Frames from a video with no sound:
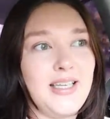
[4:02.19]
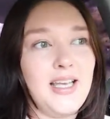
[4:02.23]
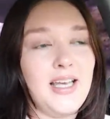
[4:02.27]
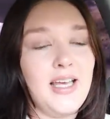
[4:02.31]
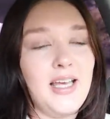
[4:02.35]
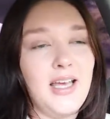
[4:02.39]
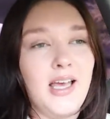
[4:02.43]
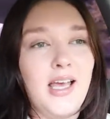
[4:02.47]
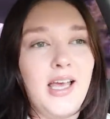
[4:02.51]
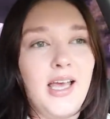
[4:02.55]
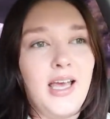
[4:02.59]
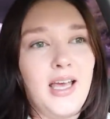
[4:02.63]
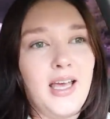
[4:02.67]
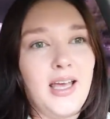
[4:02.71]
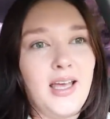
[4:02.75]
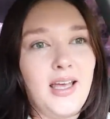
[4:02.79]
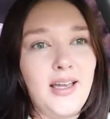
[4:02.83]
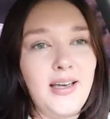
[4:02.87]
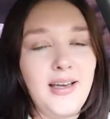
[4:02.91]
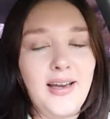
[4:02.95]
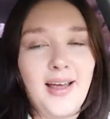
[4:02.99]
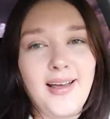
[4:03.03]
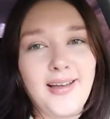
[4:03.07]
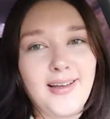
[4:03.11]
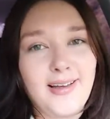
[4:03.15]

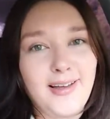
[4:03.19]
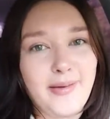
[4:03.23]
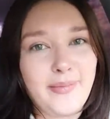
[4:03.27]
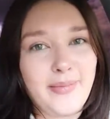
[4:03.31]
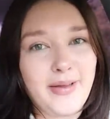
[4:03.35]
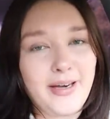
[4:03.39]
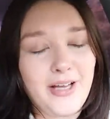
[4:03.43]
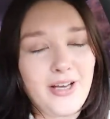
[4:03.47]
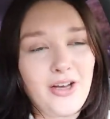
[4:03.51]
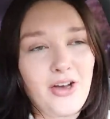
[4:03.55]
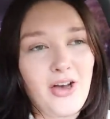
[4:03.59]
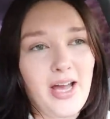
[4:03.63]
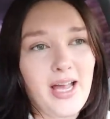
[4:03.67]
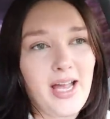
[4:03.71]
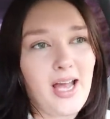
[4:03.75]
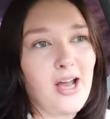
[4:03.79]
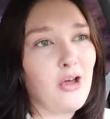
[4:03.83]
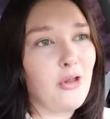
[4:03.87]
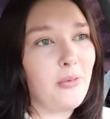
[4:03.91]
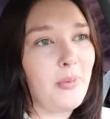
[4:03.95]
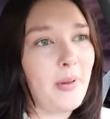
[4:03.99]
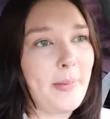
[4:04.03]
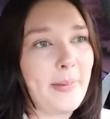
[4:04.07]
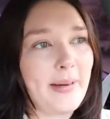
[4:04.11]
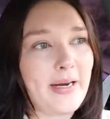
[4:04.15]
And yeah, I'm gonna go hang
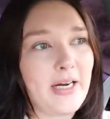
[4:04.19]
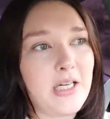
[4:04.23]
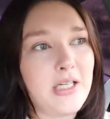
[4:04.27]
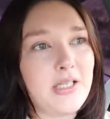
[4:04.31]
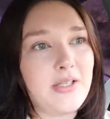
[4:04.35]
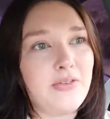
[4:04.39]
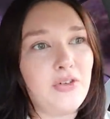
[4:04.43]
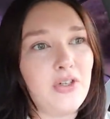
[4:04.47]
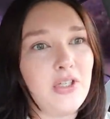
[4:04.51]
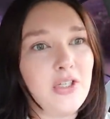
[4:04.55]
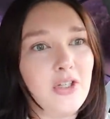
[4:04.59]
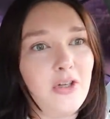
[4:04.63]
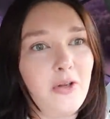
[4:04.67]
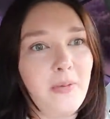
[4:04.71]
out with my parents for a